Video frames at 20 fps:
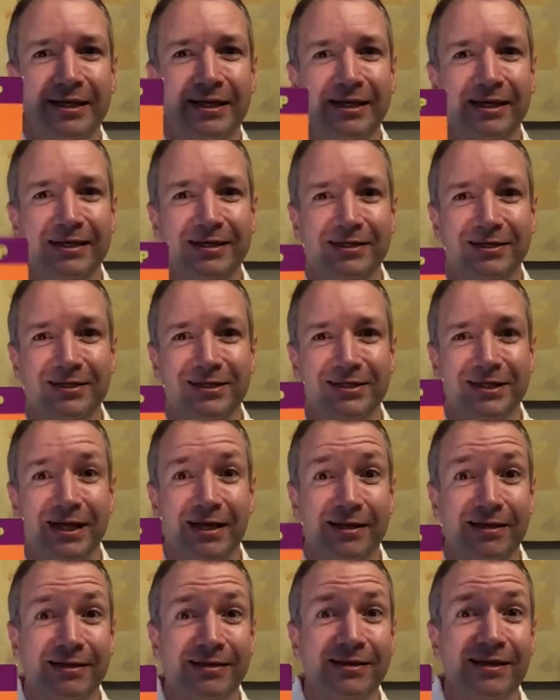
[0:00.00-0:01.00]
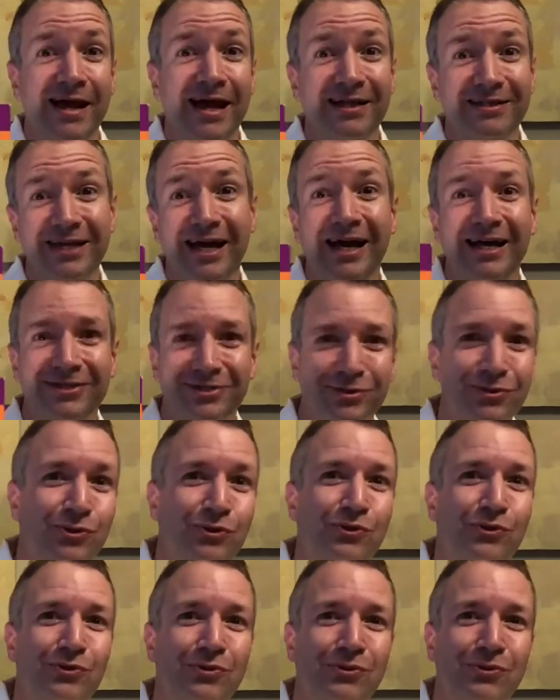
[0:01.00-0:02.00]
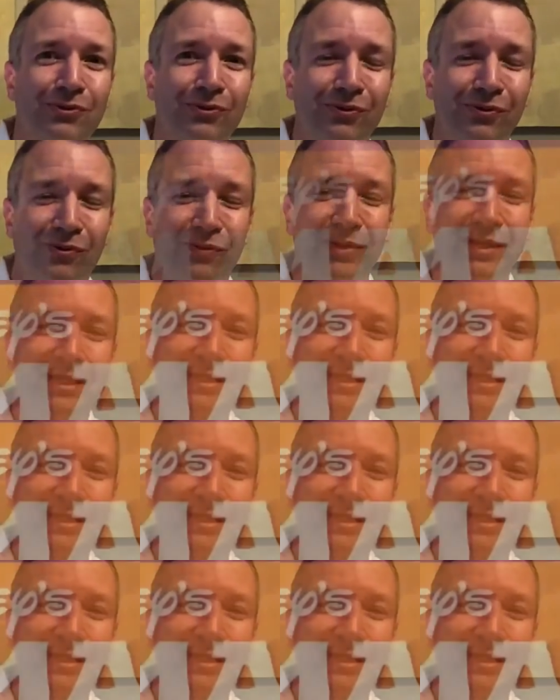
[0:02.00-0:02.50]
is Natazoo.